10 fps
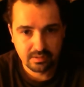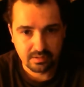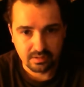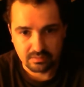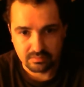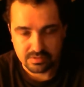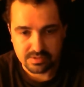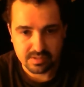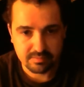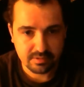And we're
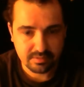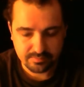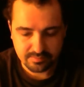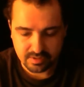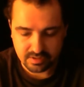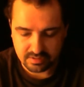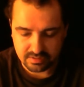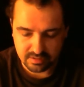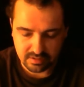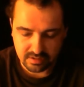December, and
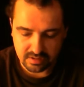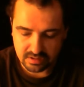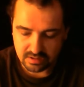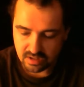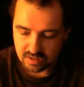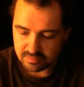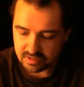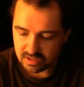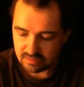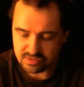the
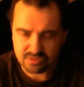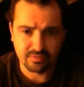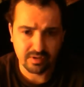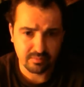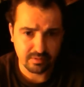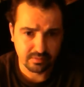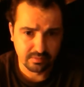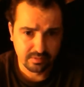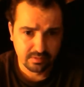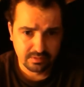IPA was November.
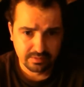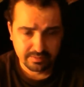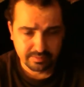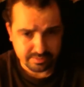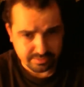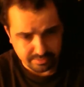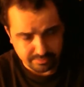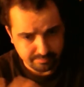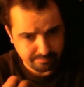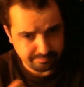So,
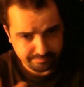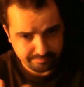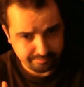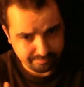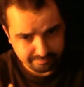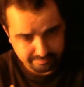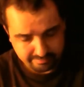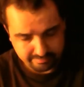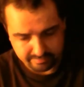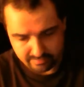
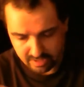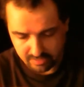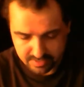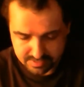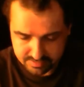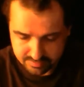anyways,